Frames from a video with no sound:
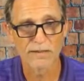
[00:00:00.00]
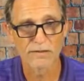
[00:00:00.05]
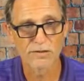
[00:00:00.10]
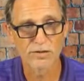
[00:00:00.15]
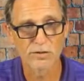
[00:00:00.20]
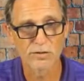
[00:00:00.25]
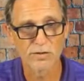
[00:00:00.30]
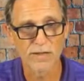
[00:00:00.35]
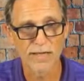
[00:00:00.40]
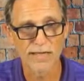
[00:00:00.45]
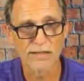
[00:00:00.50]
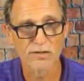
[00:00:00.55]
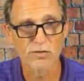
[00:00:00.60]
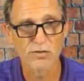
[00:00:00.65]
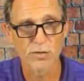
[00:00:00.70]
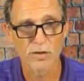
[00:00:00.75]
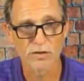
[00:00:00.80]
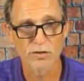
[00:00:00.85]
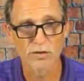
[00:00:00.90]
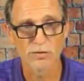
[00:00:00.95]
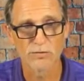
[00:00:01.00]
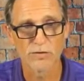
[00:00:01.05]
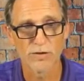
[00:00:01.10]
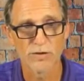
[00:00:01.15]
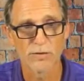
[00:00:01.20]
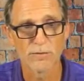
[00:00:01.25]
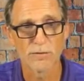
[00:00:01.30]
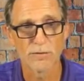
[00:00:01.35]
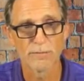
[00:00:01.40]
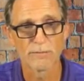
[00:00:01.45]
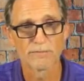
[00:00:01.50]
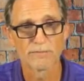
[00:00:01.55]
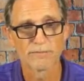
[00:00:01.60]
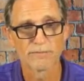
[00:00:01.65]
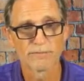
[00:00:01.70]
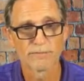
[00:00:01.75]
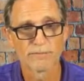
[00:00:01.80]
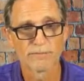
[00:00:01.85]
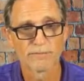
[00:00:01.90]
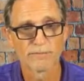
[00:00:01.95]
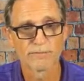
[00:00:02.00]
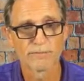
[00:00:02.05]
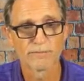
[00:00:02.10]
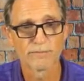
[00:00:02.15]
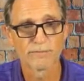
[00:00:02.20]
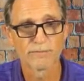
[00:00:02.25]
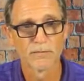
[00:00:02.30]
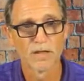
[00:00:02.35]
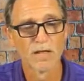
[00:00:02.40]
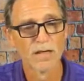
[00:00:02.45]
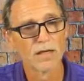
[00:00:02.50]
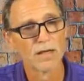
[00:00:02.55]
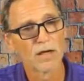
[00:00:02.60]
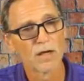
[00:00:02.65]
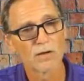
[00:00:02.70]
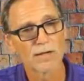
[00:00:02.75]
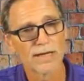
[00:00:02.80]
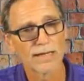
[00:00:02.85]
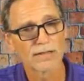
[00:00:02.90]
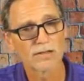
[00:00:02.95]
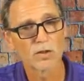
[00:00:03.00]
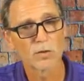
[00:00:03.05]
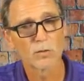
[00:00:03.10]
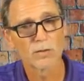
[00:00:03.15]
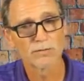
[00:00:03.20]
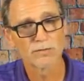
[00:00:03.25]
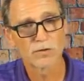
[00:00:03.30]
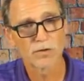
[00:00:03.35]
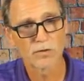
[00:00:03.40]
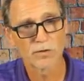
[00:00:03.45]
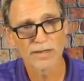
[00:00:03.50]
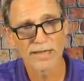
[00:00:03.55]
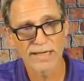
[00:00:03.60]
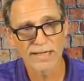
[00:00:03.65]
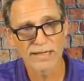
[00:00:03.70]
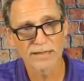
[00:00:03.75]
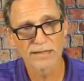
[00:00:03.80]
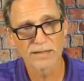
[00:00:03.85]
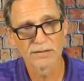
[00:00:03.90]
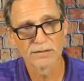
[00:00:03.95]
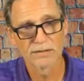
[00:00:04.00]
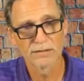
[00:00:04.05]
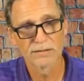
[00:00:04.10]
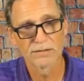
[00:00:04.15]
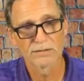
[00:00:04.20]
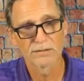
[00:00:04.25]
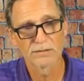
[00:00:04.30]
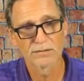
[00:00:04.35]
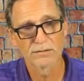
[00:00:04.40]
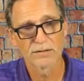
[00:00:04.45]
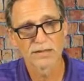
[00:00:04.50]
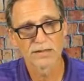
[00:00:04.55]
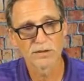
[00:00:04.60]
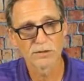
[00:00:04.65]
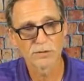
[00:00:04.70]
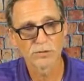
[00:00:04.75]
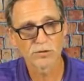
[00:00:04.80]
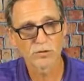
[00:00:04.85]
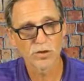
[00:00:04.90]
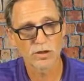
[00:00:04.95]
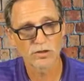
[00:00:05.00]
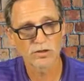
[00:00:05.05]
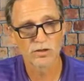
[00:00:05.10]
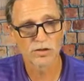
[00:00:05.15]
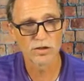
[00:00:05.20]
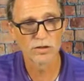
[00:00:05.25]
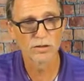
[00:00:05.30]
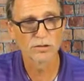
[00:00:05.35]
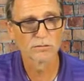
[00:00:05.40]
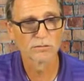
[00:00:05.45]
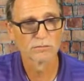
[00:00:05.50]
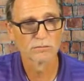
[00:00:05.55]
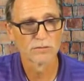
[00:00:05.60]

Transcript: to a structured variable. Okay, so we've created a new structure.